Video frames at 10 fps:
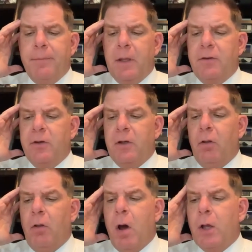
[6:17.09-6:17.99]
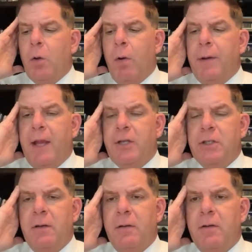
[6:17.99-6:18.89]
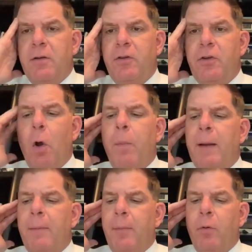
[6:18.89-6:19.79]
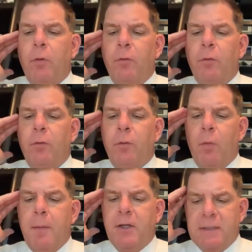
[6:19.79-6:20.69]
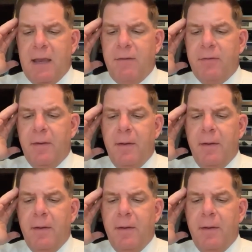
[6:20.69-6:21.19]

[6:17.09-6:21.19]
It took a lot of coordination to open up the pools. We want to make sure it's safe.